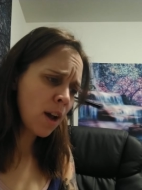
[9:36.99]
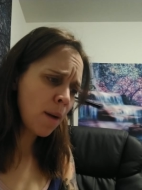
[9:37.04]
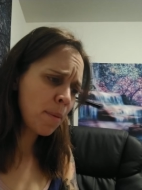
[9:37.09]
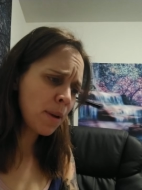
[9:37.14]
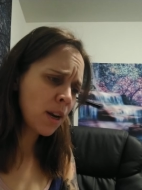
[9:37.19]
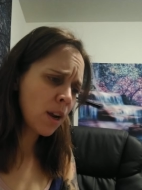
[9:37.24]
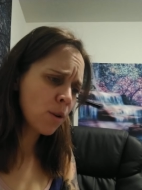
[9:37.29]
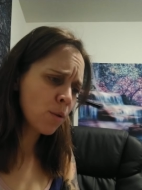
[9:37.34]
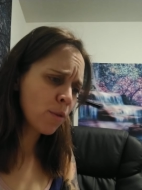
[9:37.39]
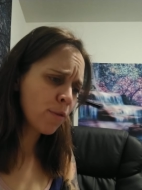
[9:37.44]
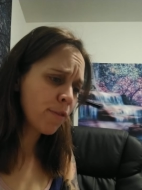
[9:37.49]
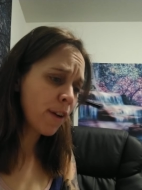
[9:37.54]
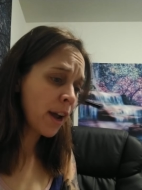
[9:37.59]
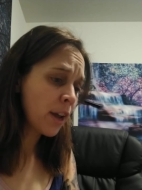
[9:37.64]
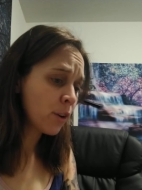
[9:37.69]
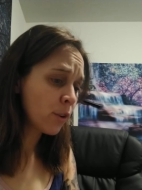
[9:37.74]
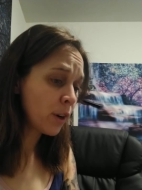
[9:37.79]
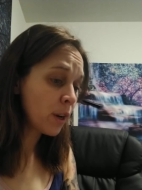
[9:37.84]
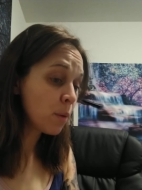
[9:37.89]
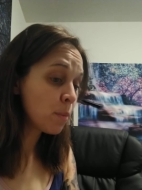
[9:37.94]
Abadan
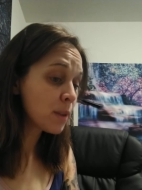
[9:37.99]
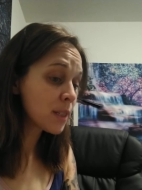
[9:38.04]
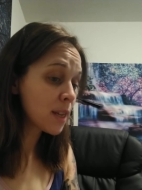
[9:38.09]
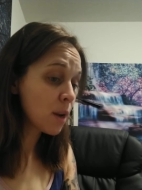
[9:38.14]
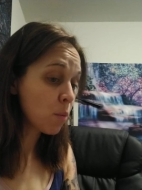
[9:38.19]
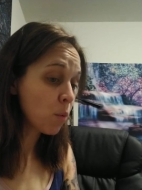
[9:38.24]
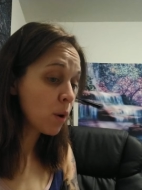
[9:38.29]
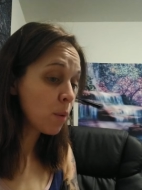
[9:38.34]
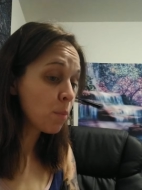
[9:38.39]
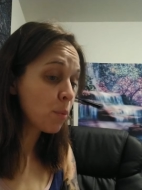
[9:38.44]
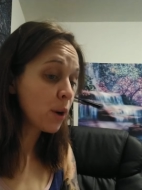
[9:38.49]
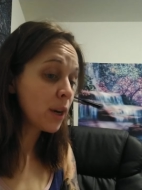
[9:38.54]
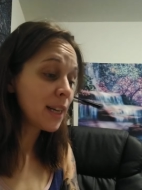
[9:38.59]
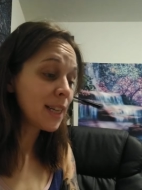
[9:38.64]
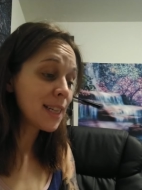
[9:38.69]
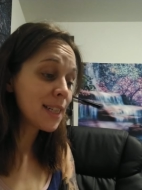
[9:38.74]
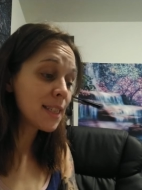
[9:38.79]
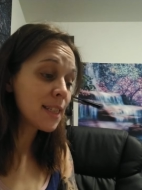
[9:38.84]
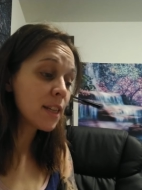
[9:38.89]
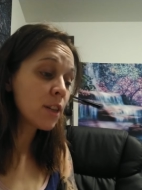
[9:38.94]
refinery and was at one point
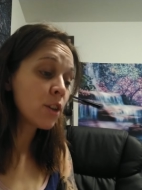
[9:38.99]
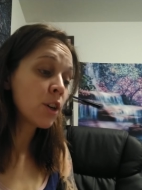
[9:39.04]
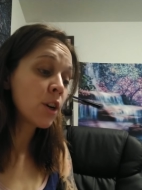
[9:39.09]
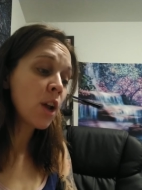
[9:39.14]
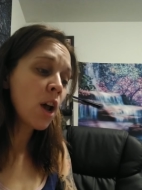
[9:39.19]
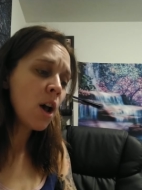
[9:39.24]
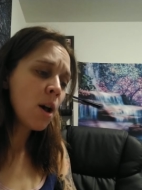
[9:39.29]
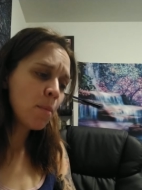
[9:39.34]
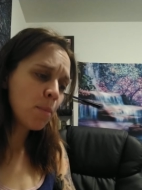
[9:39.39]
considered